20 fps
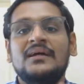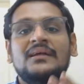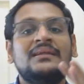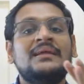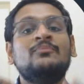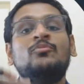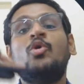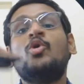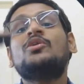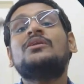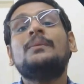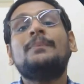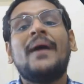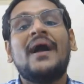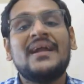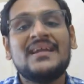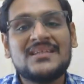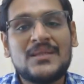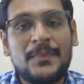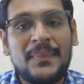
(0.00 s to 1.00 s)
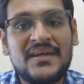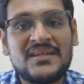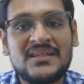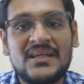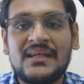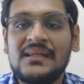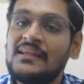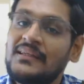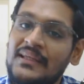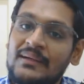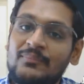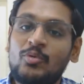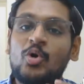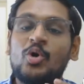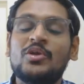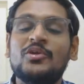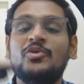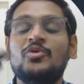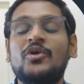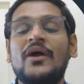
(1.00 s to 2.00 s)
the more the participation, the
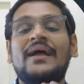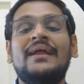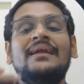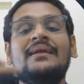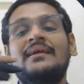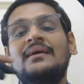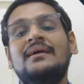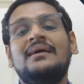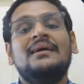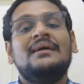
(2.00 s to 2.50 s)
more you can